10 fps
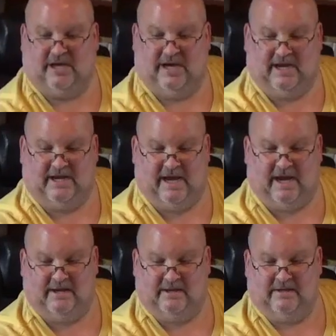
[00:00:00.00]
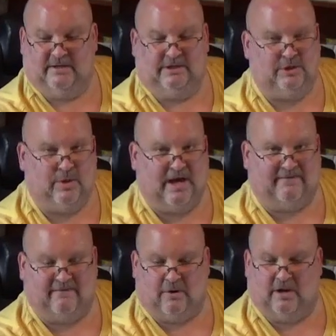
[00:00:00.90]
and 2 out
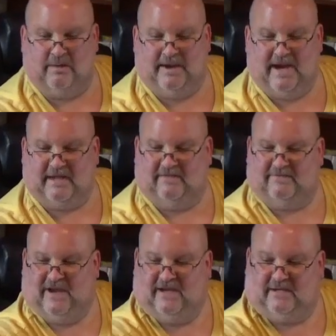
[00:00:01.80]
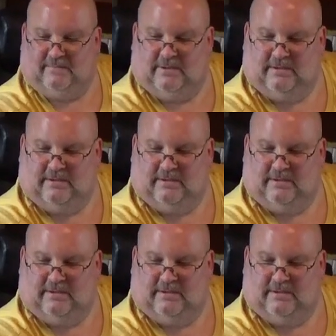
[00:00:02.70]
of 4 on the back of the Phantom.